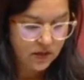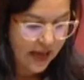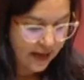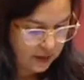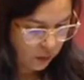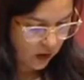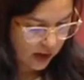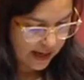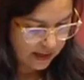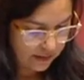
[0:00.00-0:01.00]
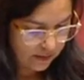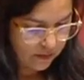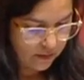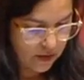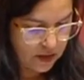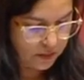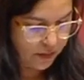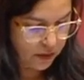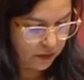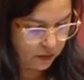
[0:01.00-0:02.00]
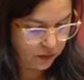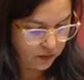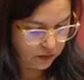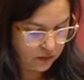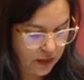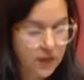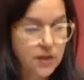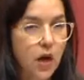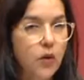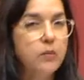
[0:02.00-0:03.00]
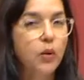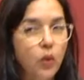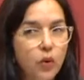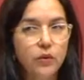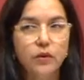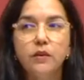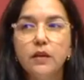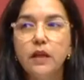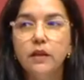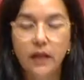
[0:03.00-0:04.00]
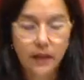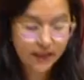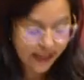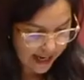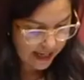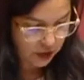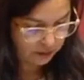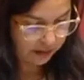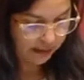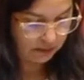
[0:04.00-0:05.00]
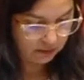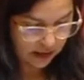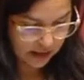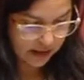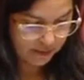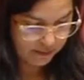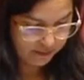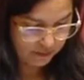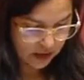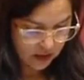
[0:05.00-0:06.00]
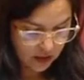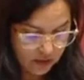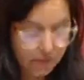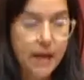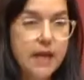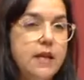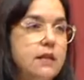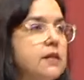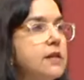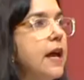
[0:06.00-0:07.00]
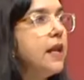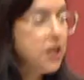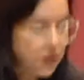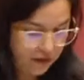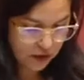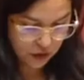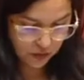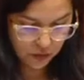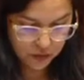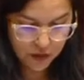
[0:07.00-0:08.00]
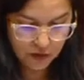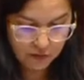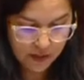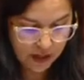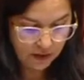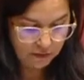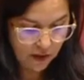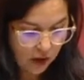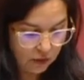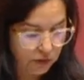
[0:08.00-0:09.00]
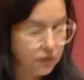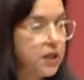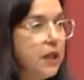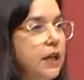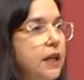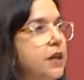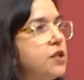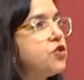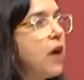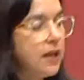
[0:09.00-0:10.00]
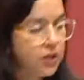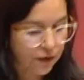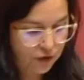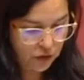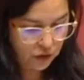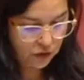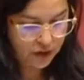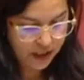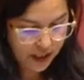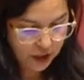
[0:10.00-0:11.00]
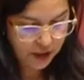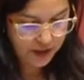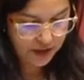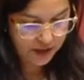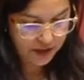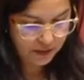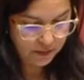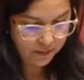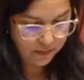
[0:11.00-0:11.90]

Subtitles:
That is why this bill is so important, in that it tangibly means that individuals who've been involved in Australia's offshore detention system